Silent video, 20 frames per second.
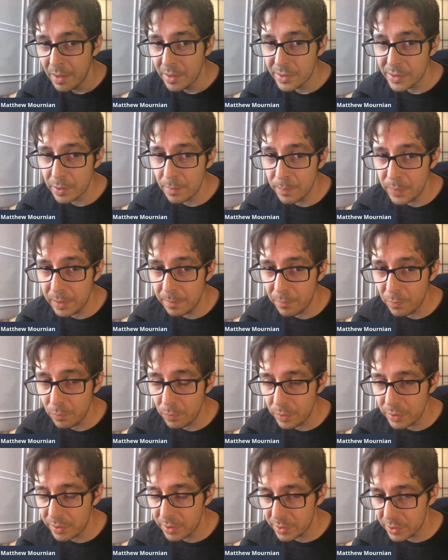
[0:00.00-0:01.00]
Some people
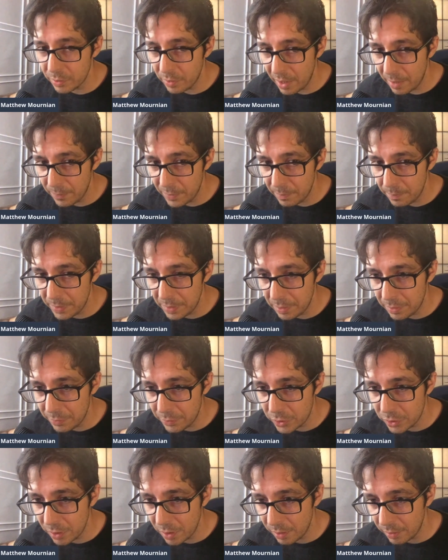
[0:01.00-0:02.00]
would describe the
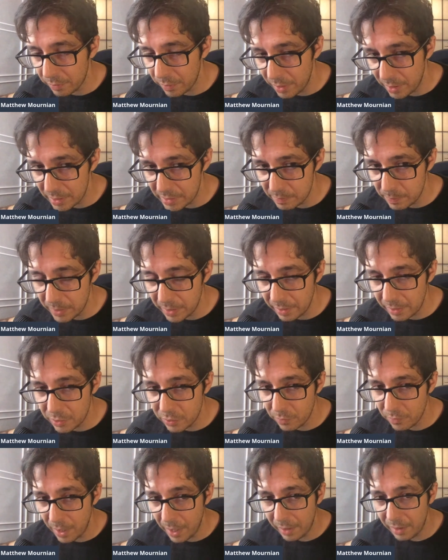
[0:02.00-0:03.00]
Bendu Chakra as being
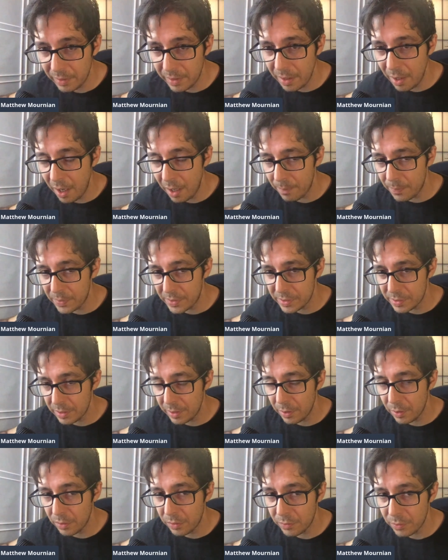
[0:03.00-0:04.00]
directly
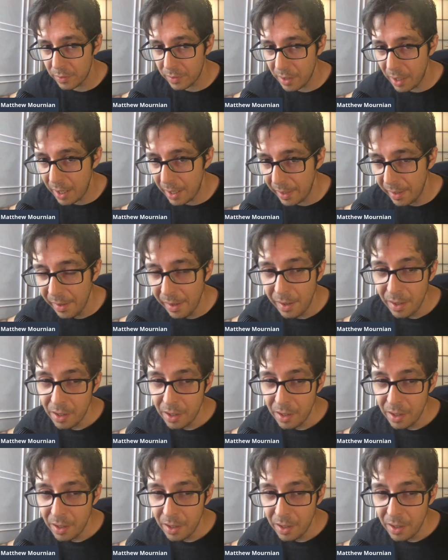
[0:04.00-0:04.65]
opposite your third eye.